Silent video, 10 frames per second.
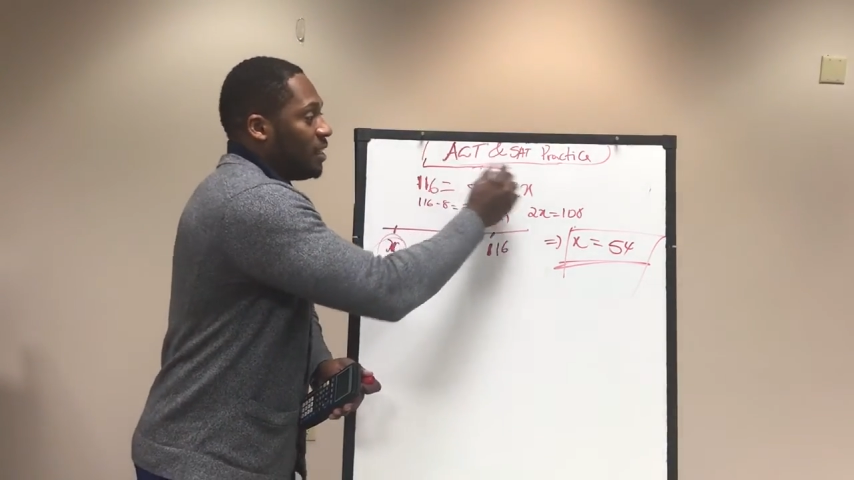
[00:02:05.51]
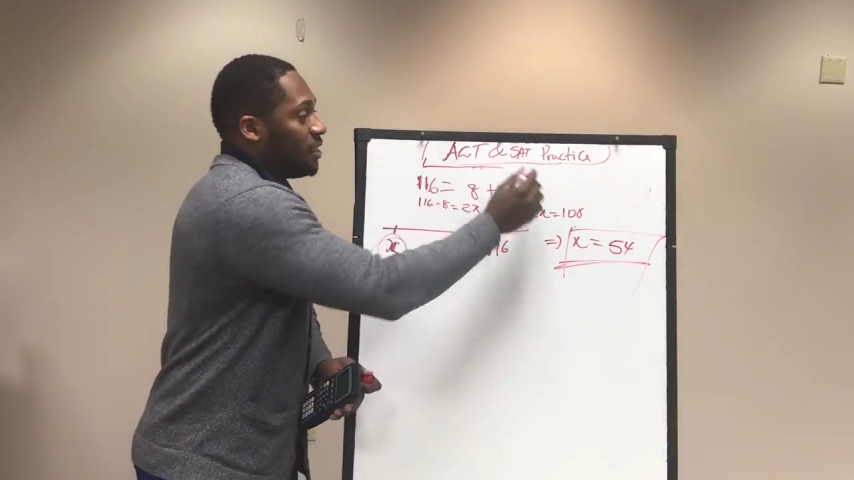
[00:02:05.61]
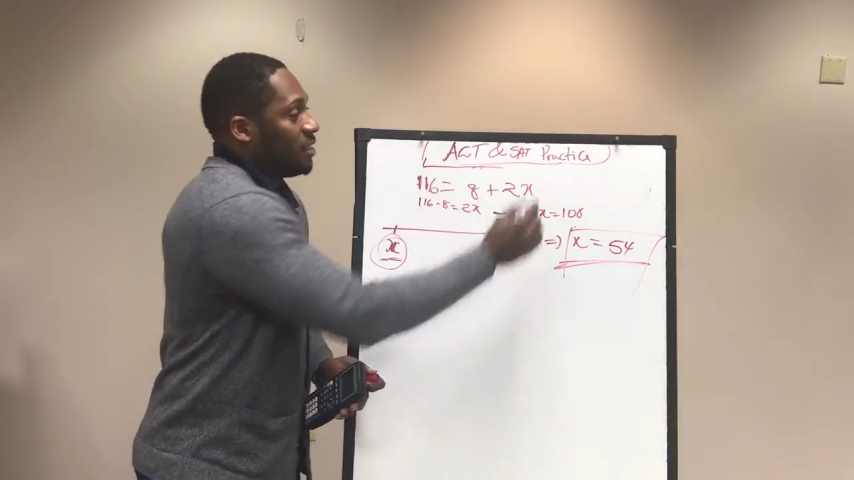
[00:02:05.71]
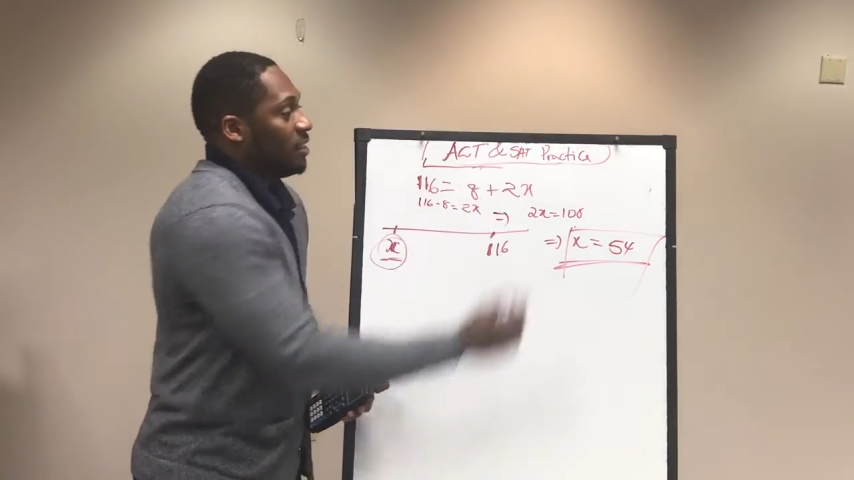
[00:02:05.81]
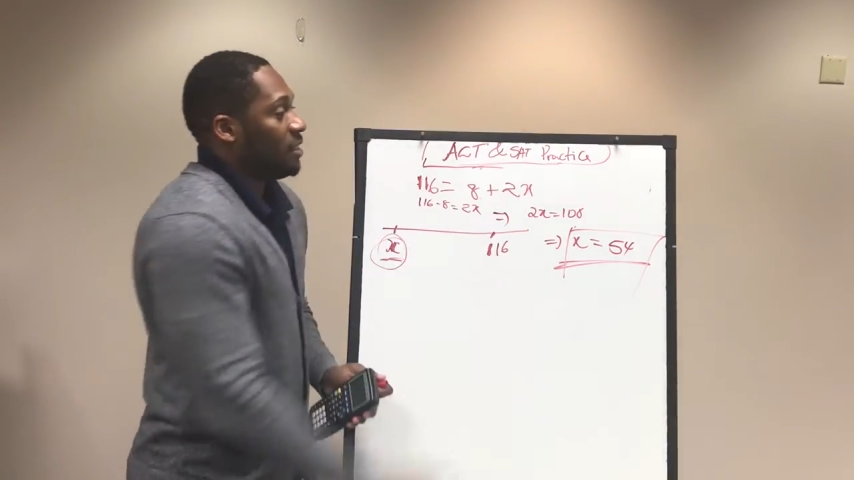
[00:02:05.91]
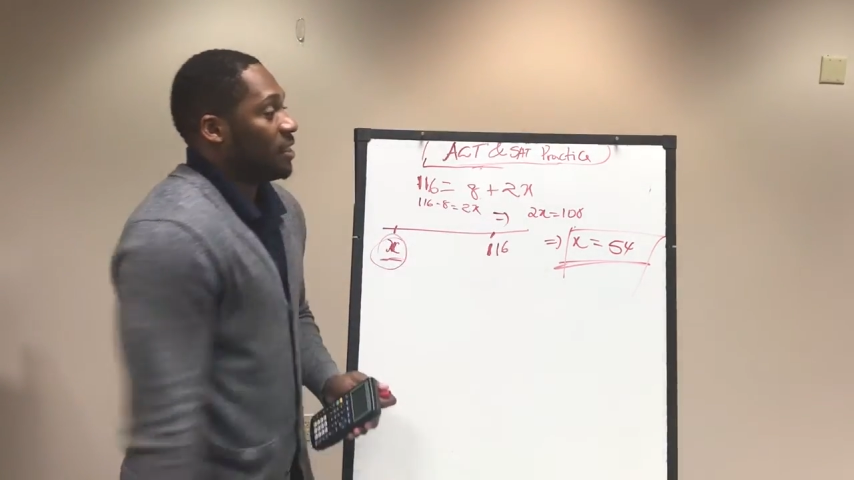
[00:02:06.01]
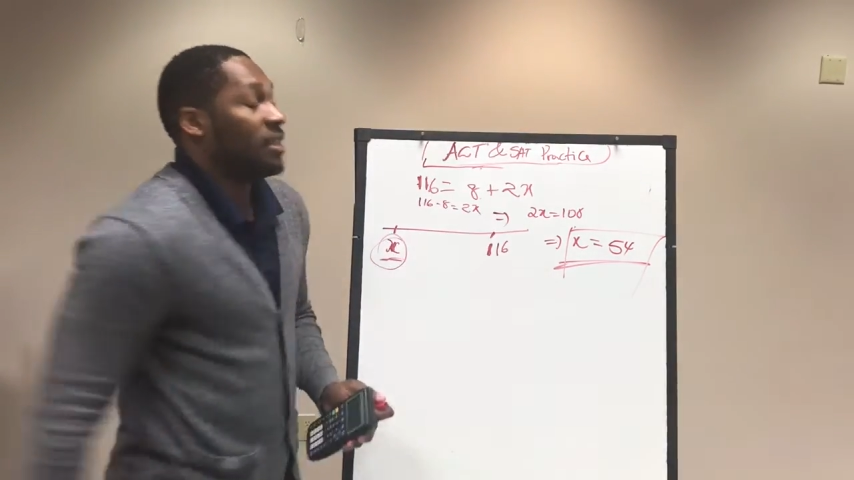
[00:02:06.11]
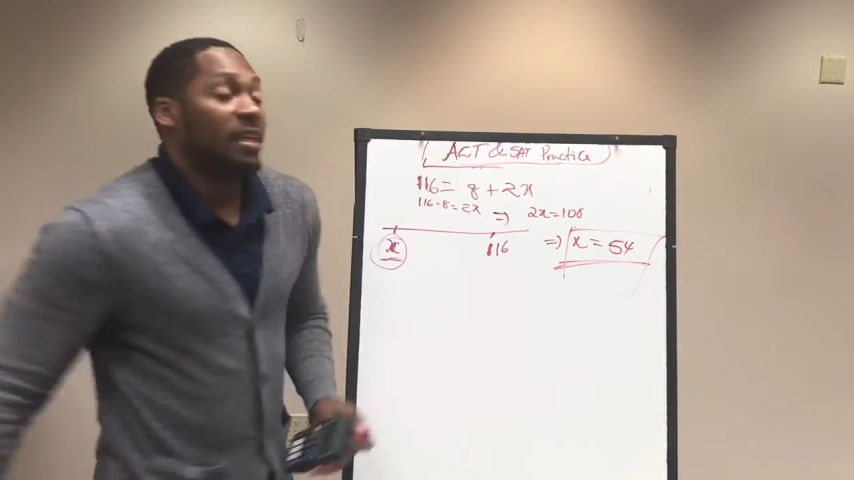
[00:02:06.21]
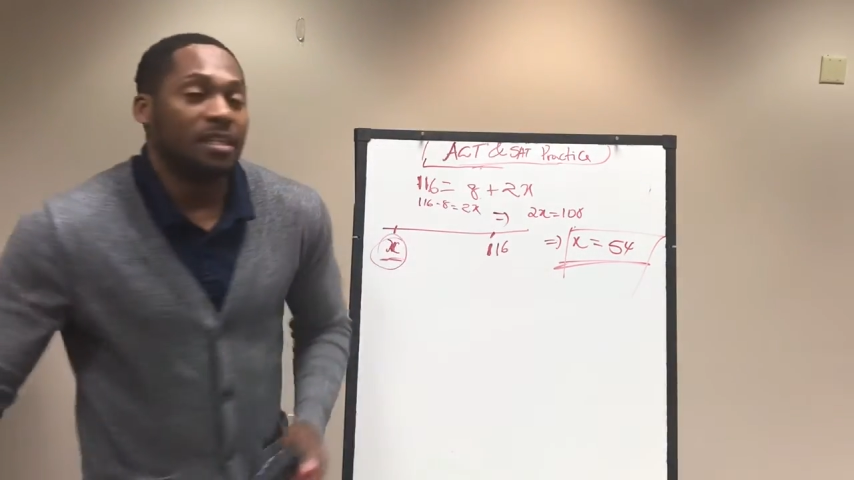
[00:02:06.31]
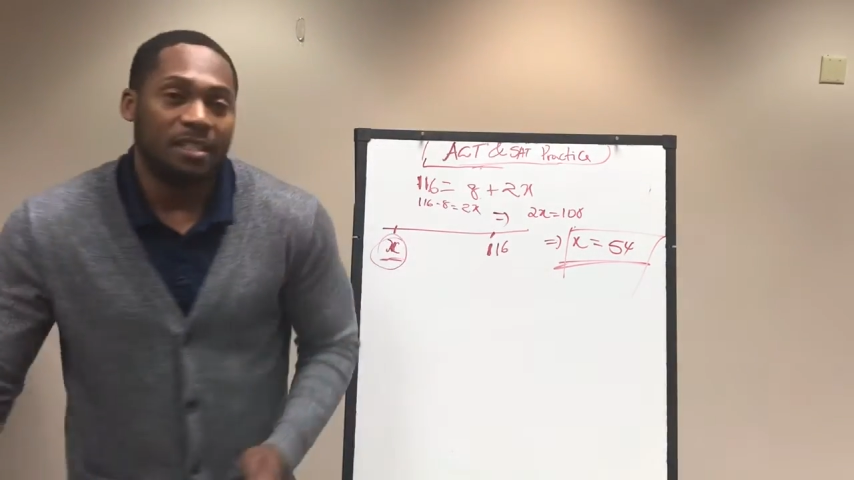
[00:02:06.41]
the ACT
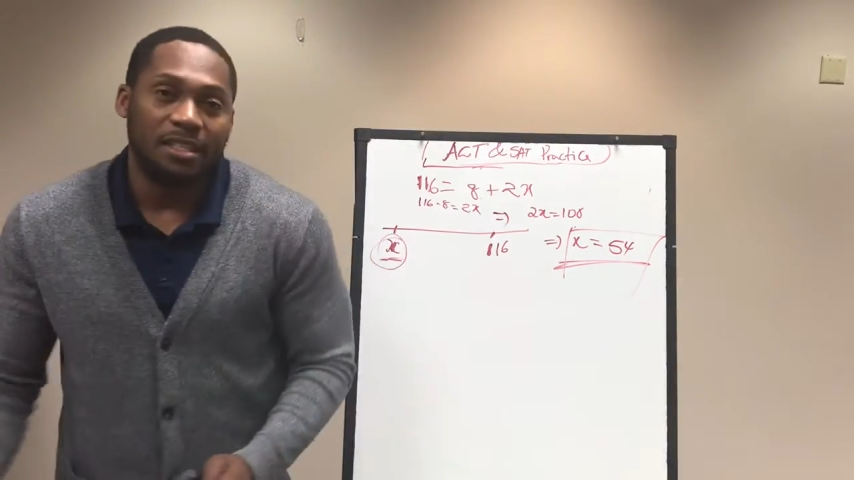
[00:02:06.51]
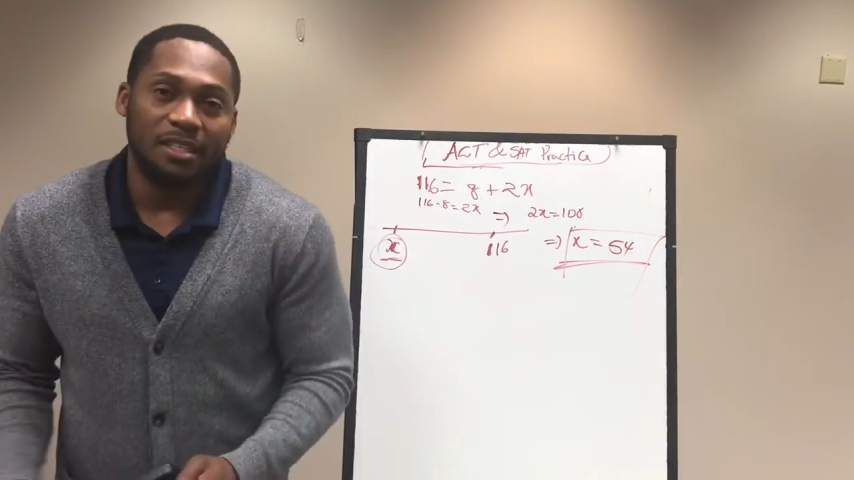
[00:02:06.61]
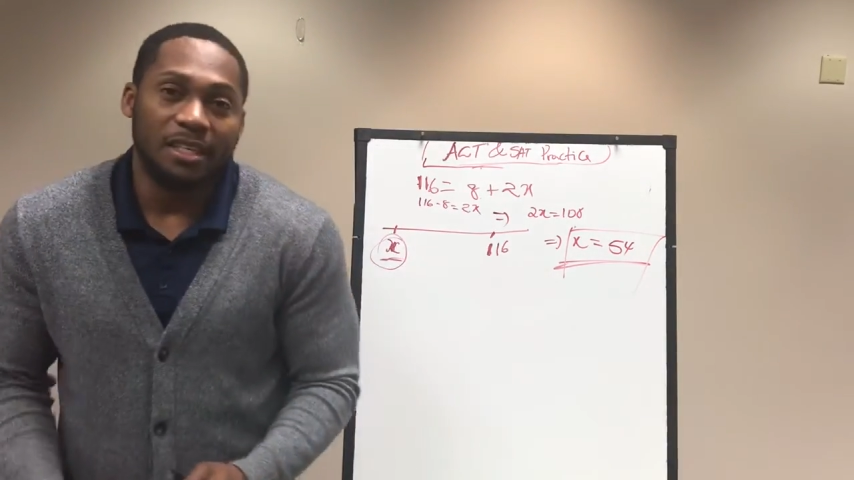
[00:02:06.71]
and the SAT